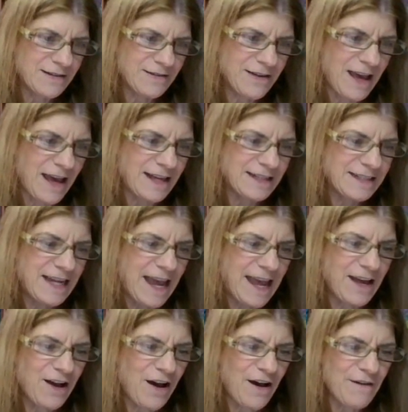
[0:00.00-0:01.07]
Okay.
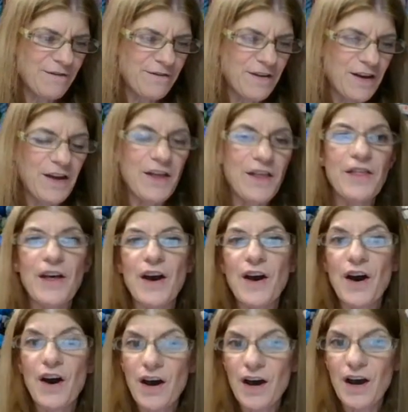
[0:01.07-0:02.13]
Take off
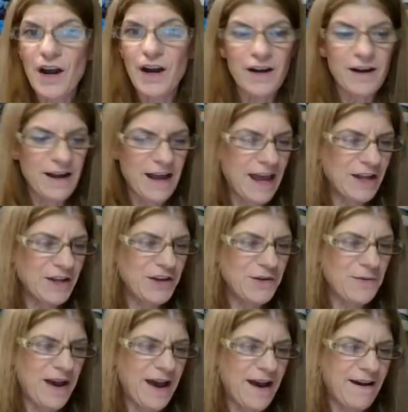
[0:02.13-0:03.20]
the R and
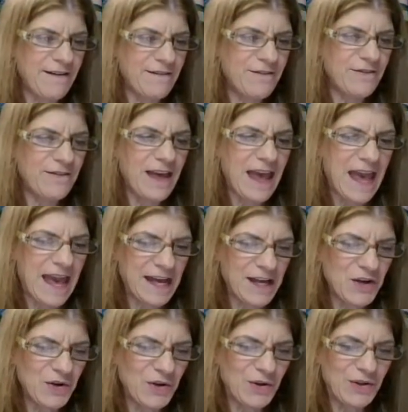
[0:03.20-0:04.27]
you have
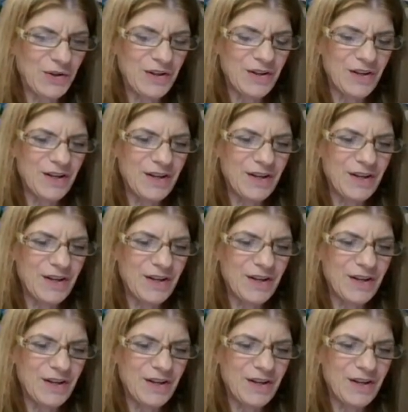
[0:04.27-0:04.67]
ankle.